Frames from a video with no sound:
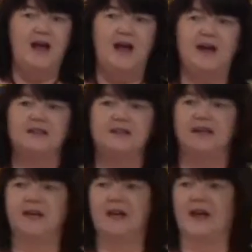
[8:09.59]
And
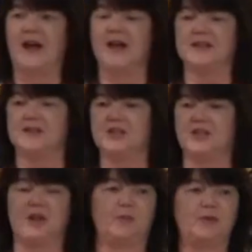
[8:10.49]
he asked the
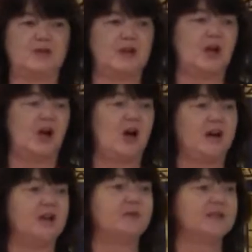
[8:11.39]
shepherd how
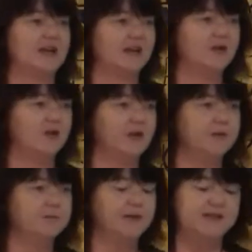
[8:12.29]
he was getting on.
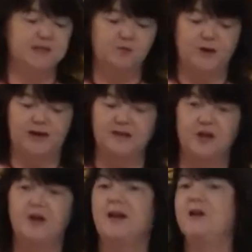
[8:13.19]
And he said, well,
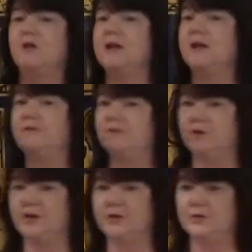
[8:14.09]
now I only have
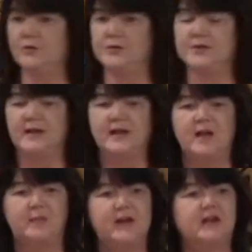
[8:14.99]
4 ewes
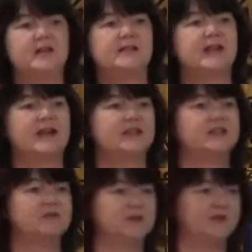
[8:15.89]
because I had to
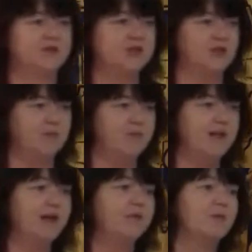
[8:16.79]
get rid of the sheep.
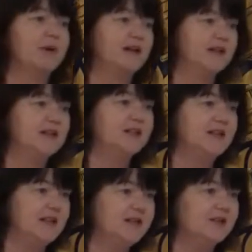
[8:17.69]
They were beginning to
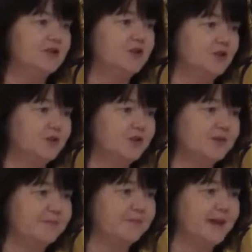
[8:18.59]
eat the
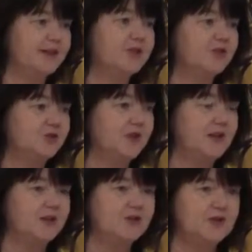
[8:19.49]
shoots and
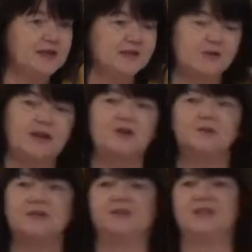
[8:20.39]
destroying the trees. So I got
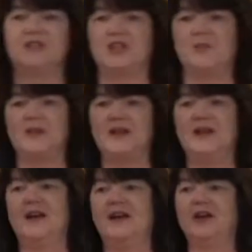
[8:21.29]
rid of the sheep,
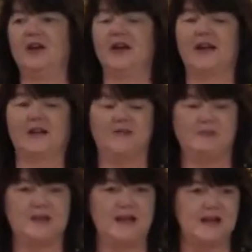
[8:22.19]
and now I have
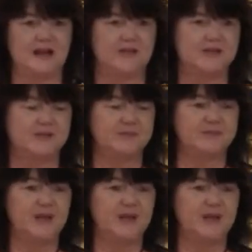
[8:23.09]
beehives.